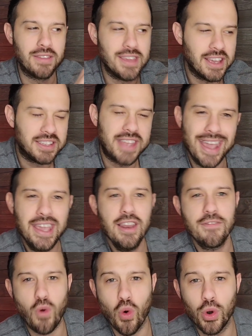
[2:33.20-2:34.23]
the
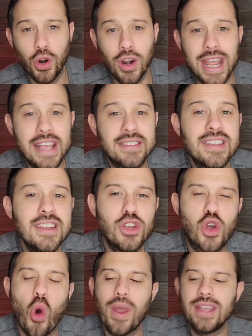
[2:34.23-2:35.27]
executive order
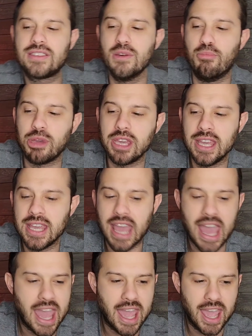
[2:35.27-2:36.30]
isn't going to
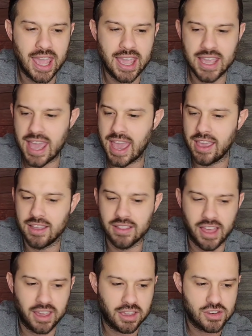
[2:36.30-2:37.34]
be a, a
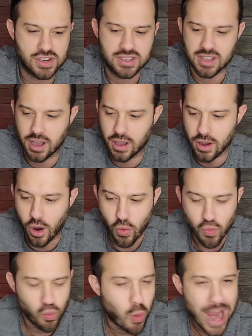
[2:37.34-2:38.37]
like just a, a
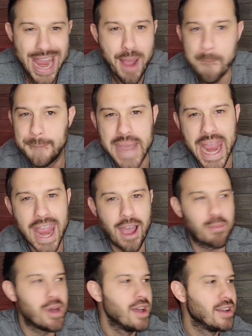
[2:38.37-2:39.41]
wham
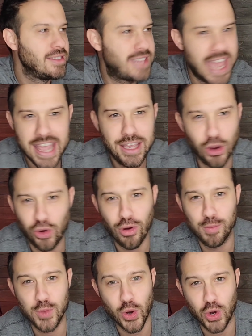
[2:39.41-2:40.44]
bam take your
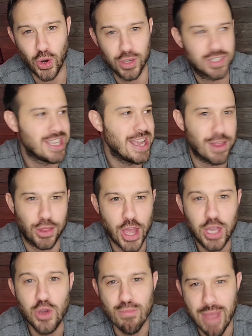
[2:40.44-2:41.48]
cryptocurrency,
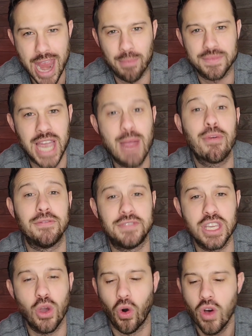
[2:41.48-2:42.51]
thank you ma'am type of
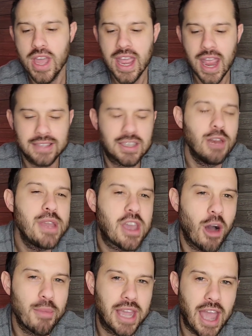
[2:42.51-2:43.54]
deal. It's going to be
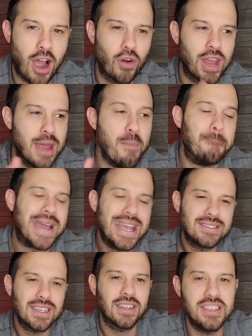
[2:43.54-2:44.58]
coming out and
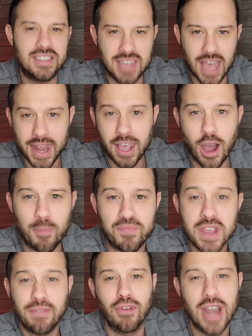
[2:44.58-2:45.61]
basically setting up
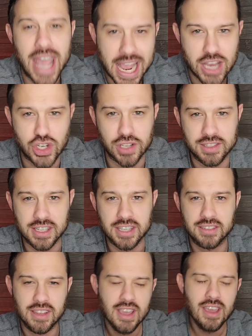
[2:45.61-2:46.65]
different
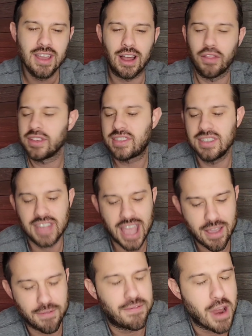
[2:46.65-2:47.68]
agencies. Now this is
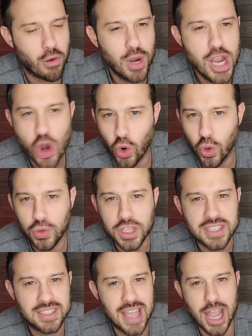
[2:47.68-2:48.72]
a very
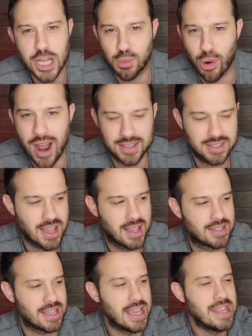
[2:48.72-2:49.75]
early stage
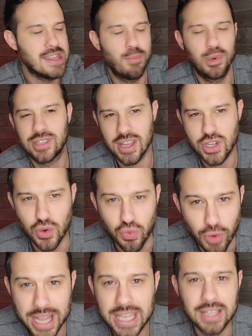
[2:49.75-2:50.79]
process in the potential
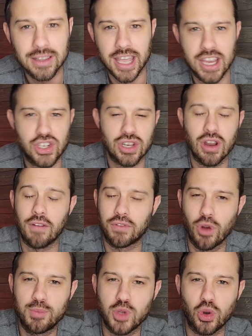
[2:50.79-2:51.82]
regulation of
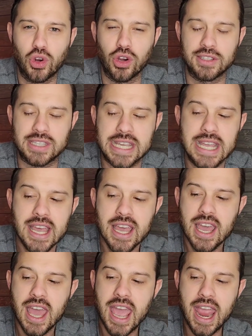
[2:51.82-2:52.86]
cryptocurrency
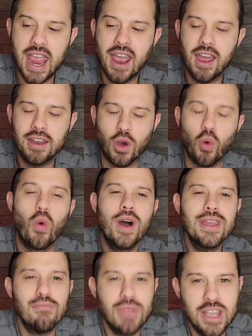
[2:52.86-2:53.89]
and
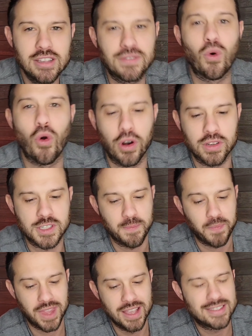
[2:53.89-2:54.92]
what it means for us
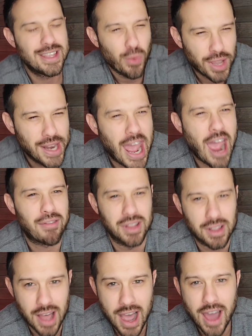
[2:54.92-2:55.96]
is that we're going to have a
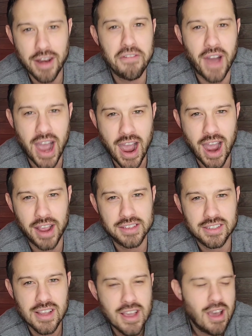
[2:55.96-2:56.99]
lot of
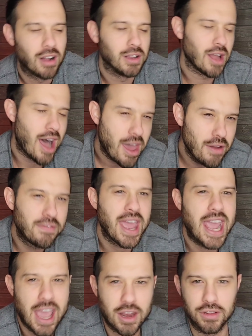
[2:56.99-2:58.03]
eyes, a lot of
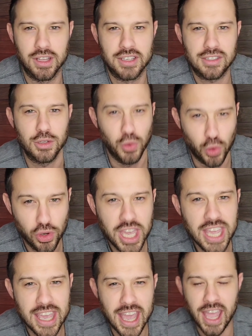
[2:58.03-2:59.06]
analysts
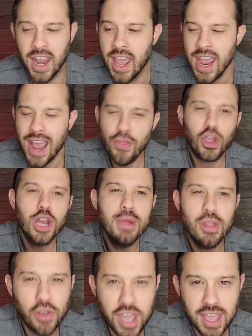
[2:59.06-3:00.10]
looking in, and they're going to
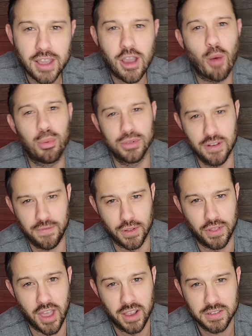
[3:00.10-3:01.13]
be looking at a couple
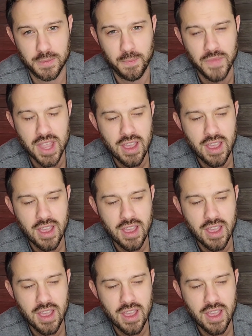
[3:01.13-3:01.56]
different things.